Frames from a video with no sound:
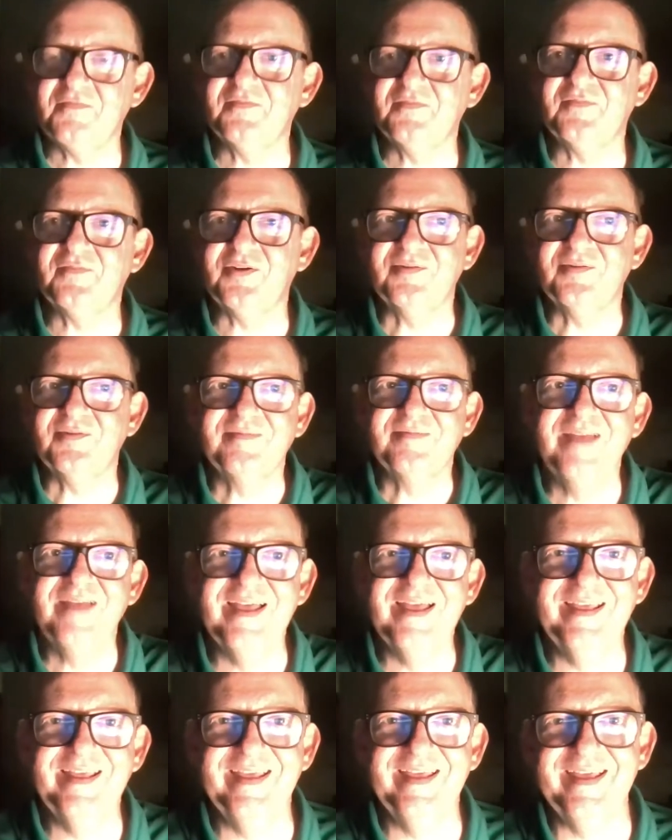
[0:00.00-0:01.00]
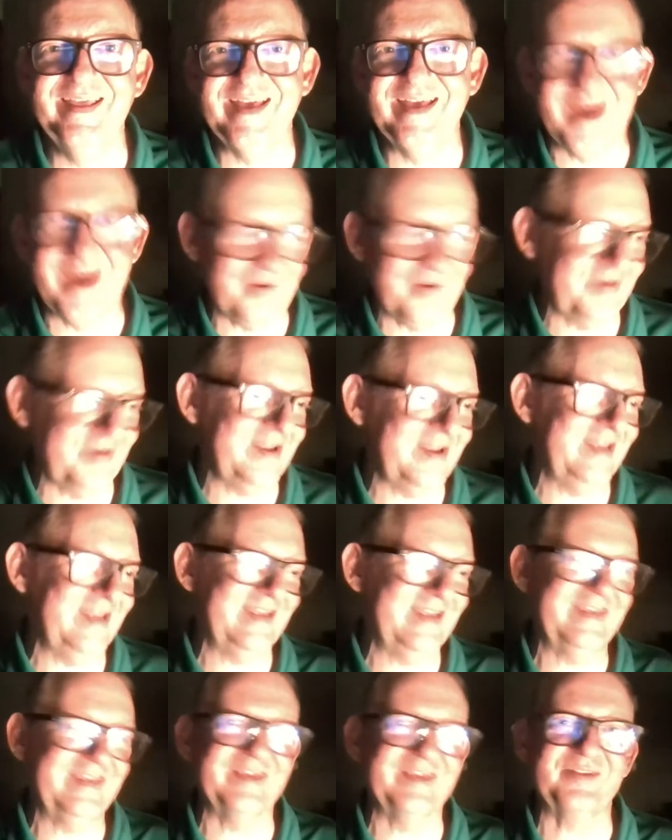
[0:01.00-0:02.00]
of here. I don't want to
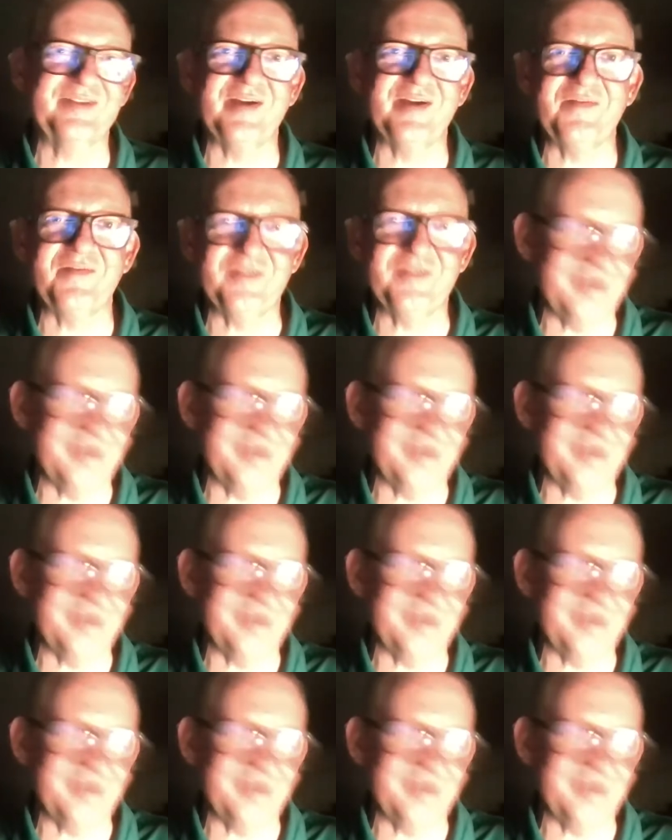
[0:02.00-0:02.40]
get kicked off of